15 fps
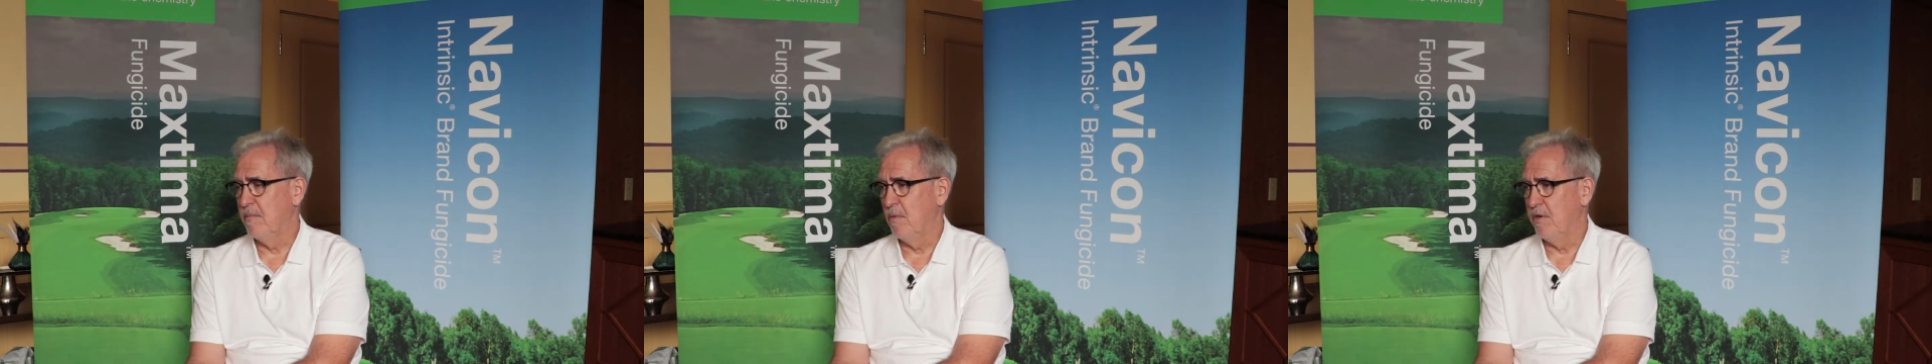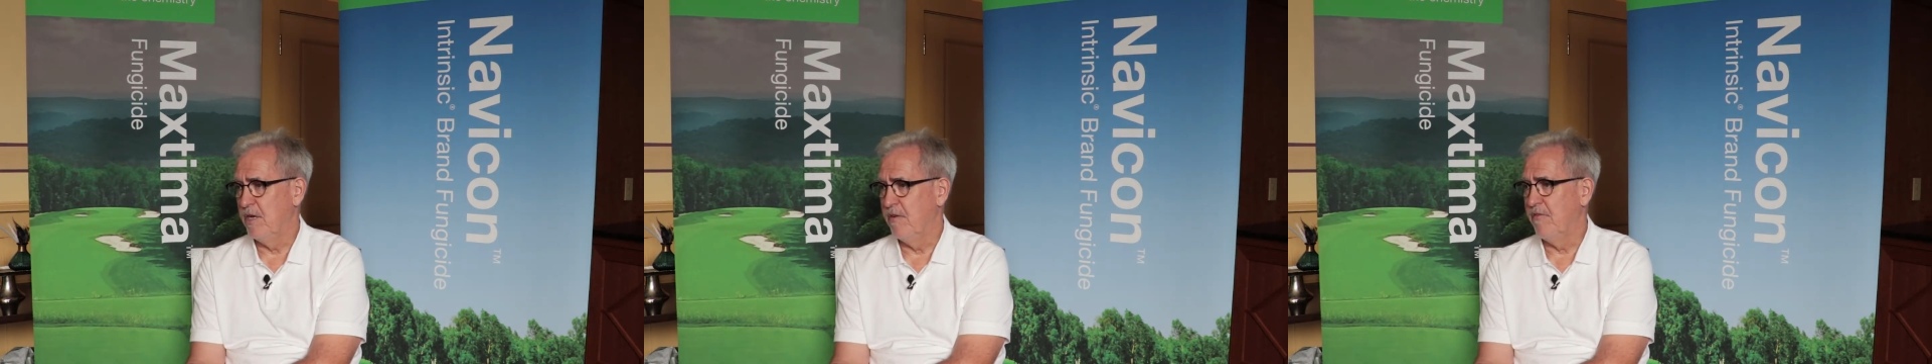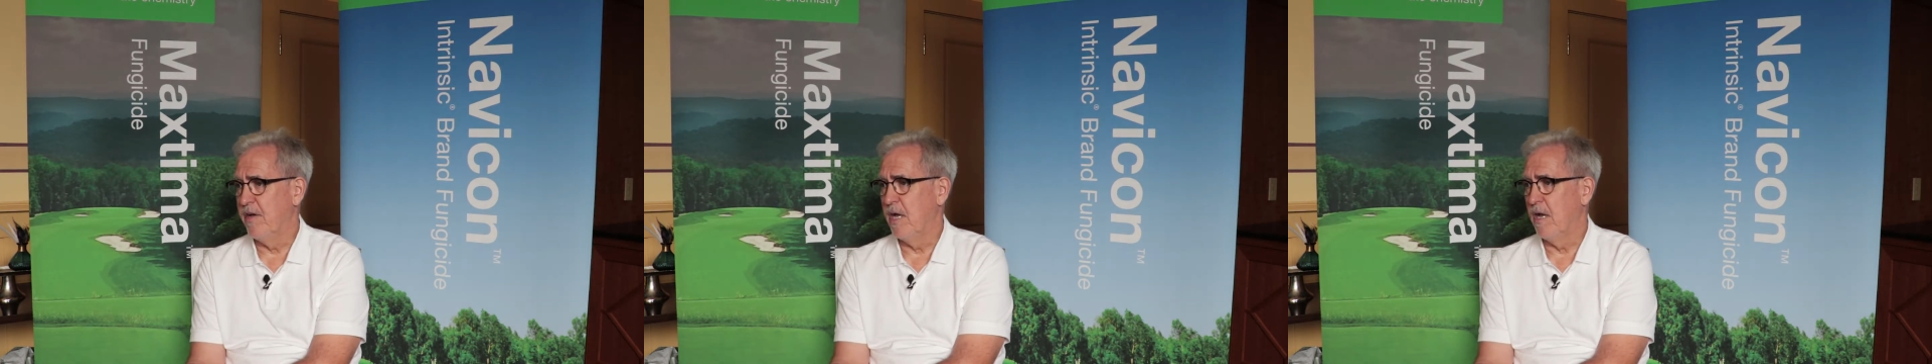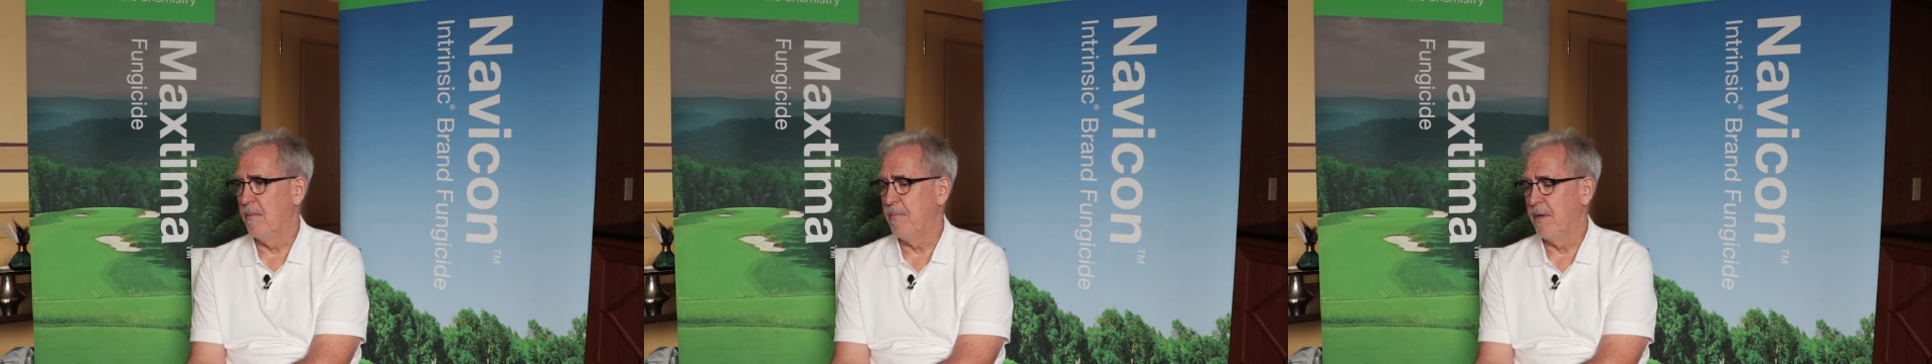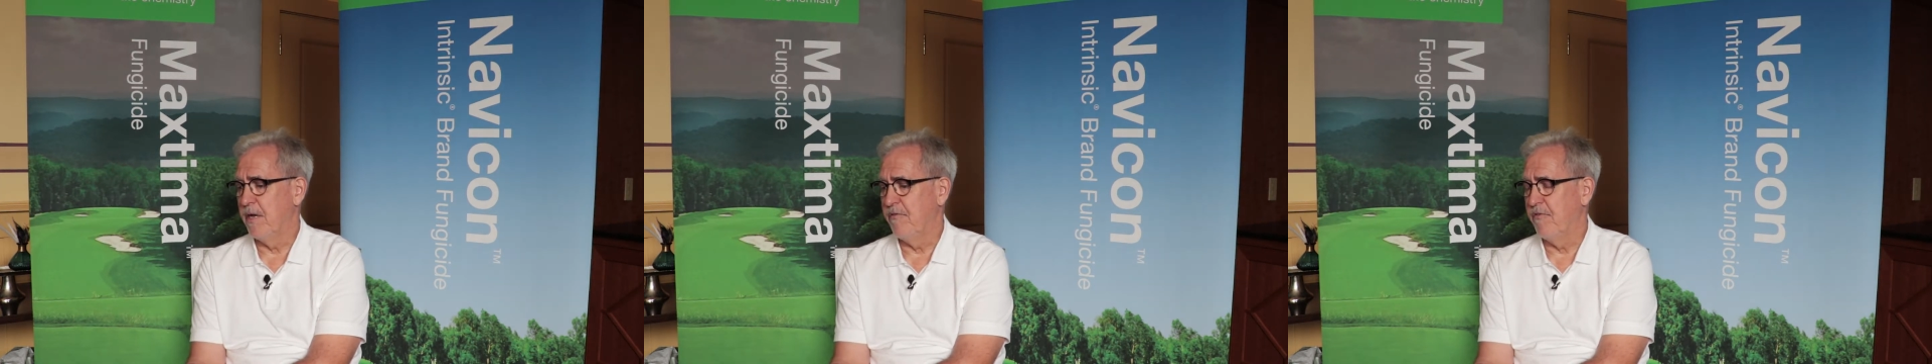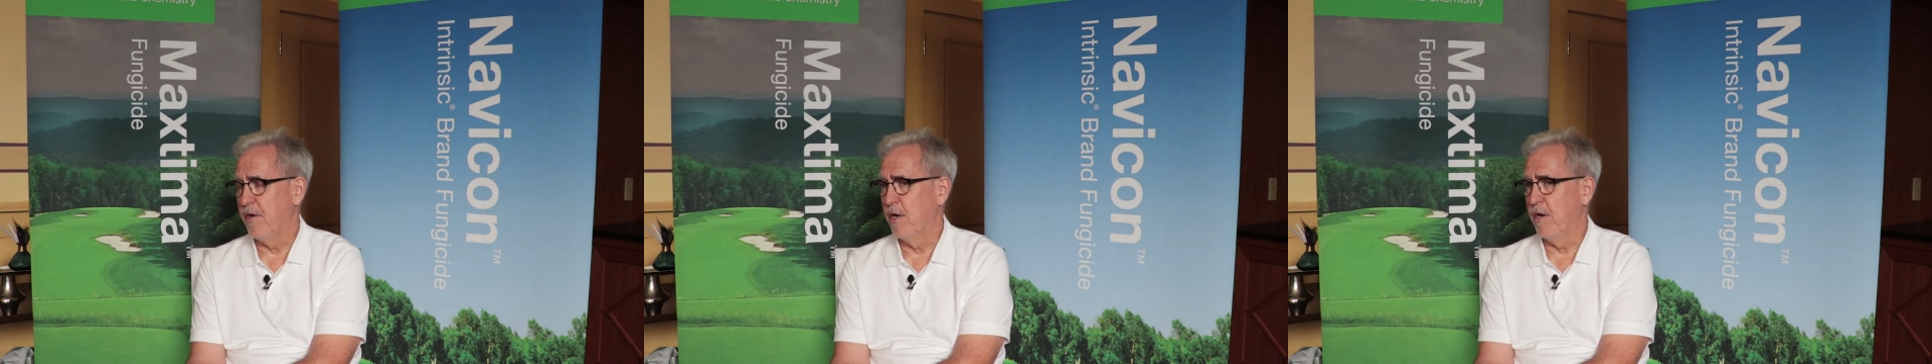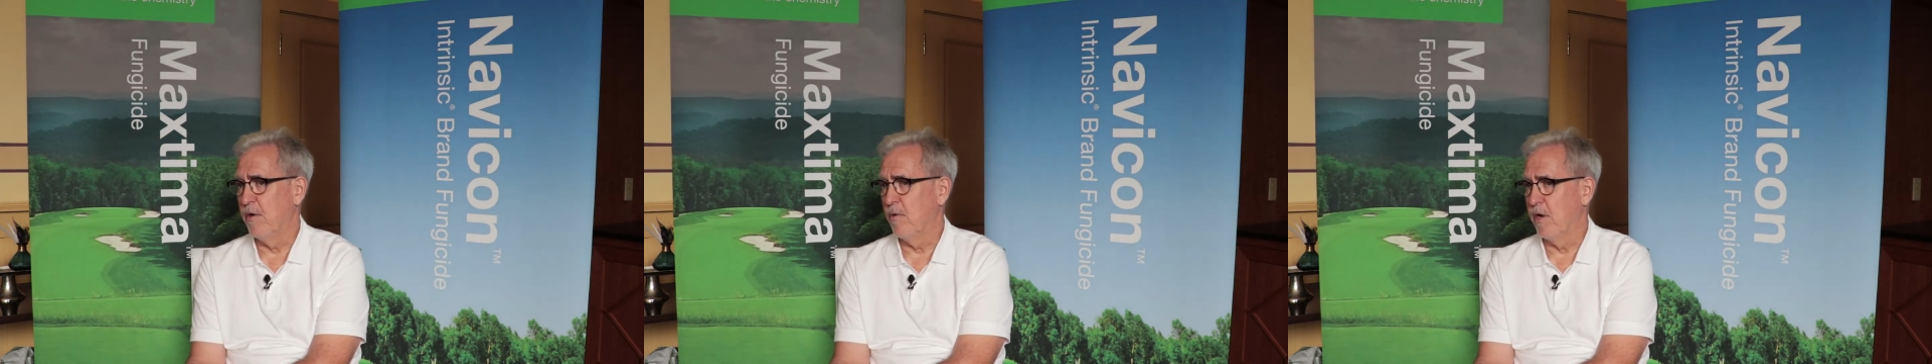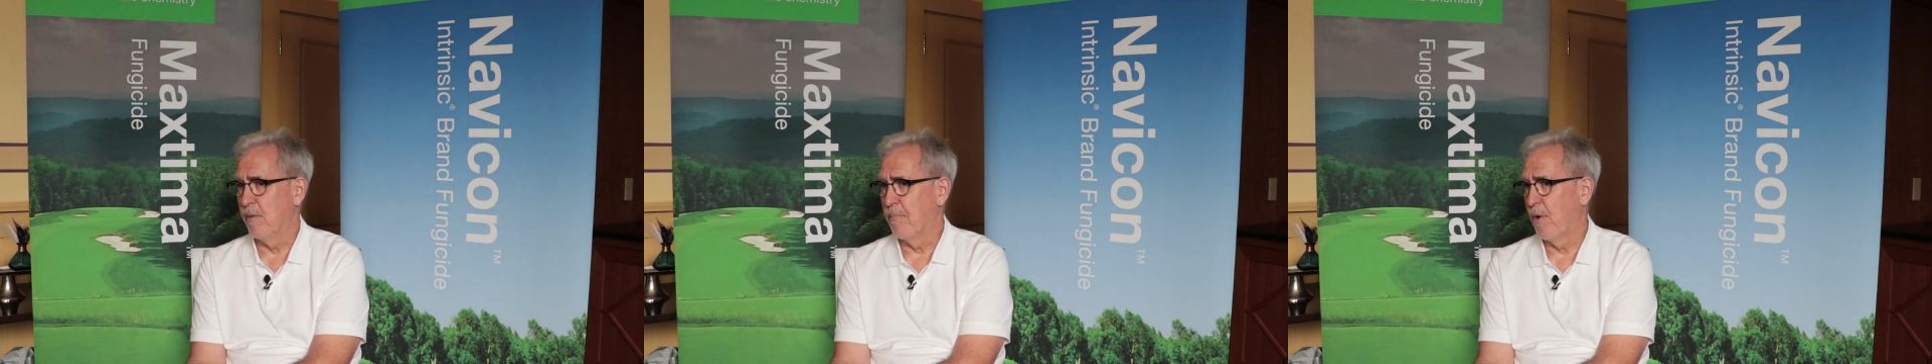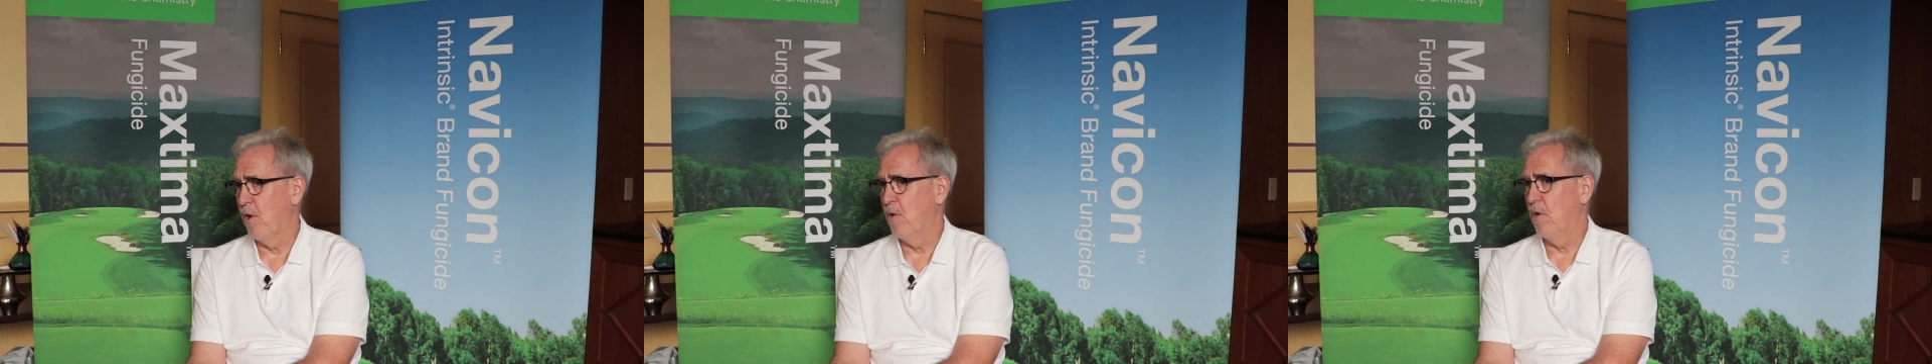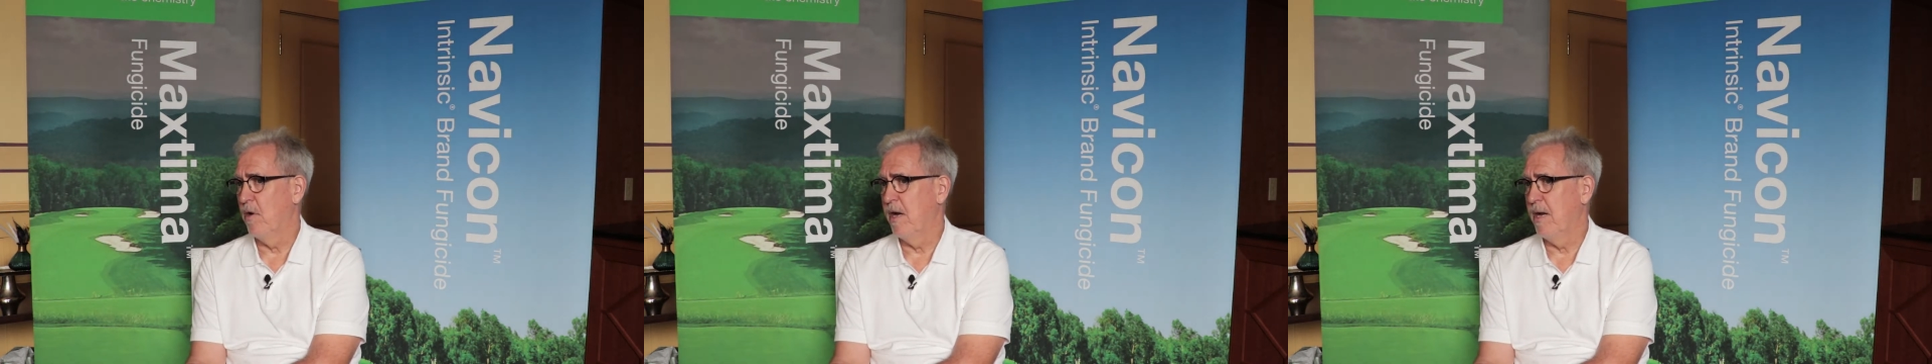would develop a fairy ring
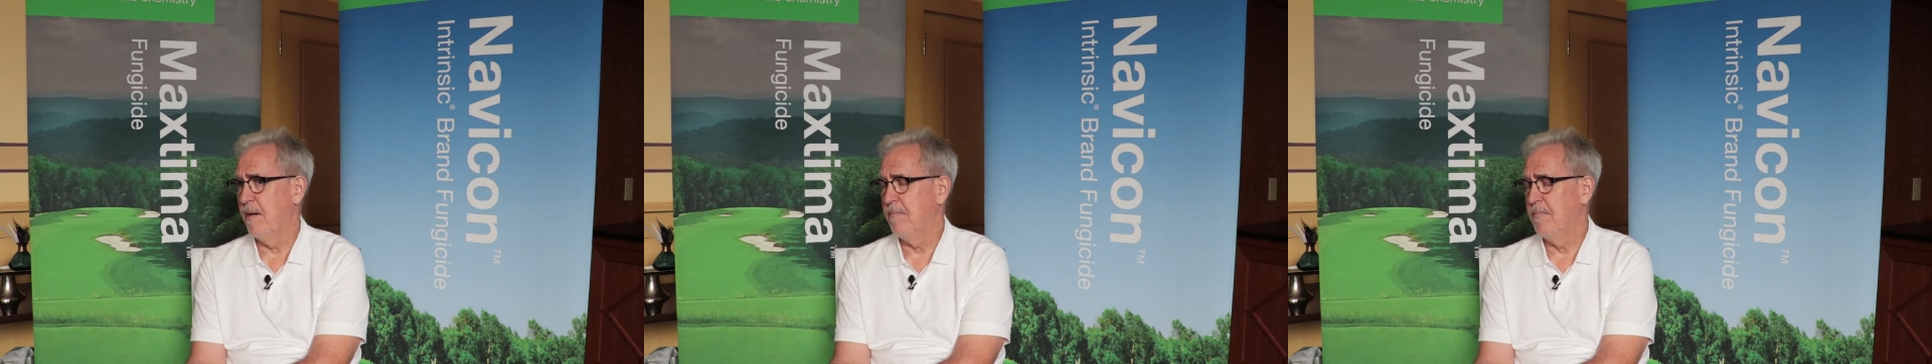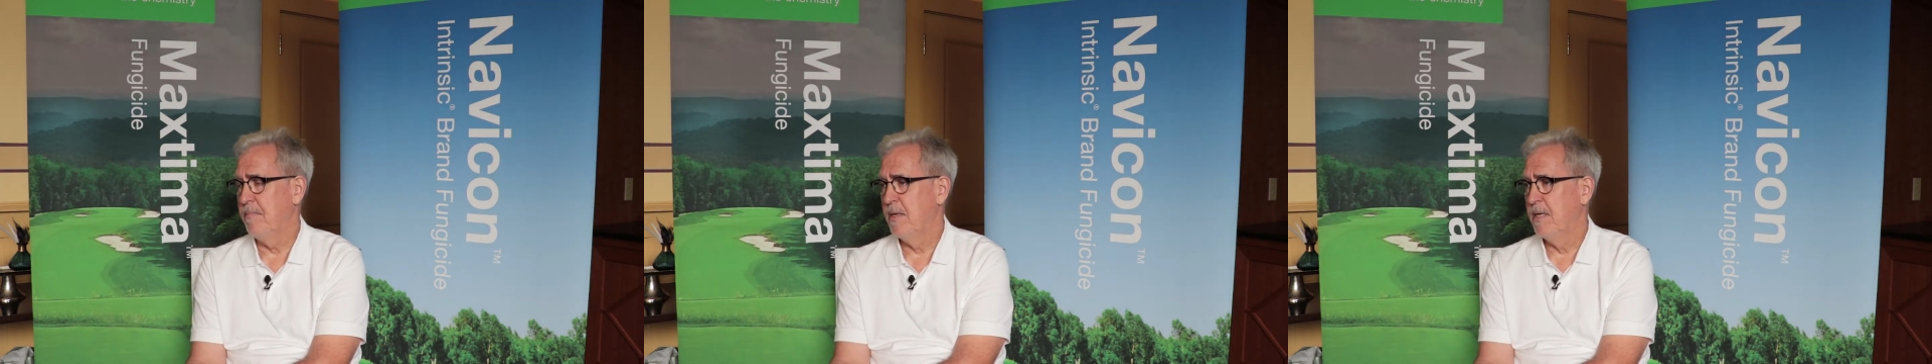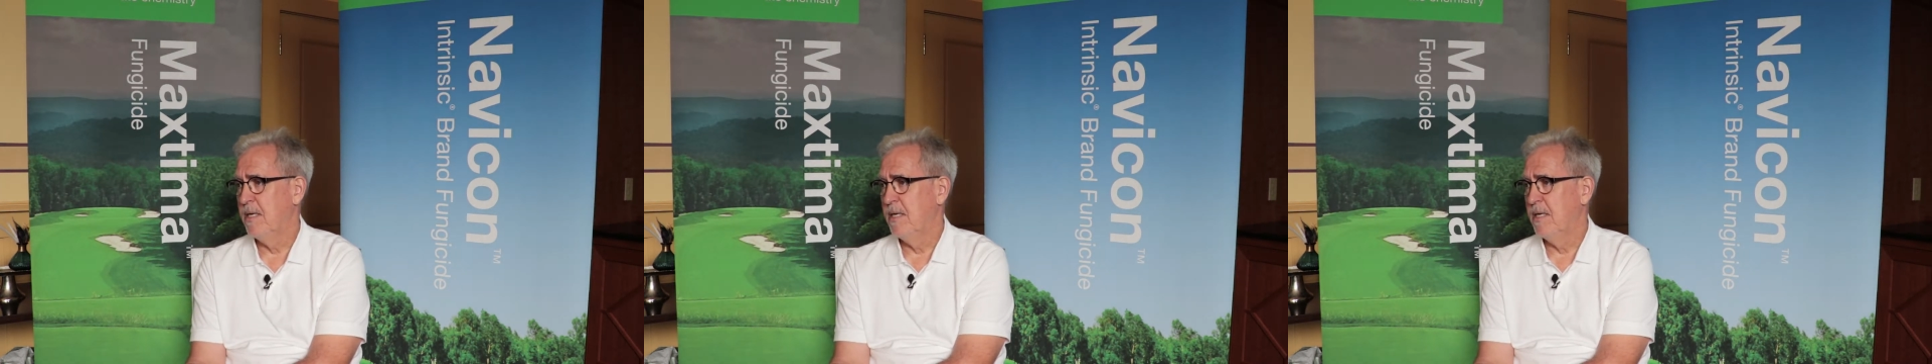program.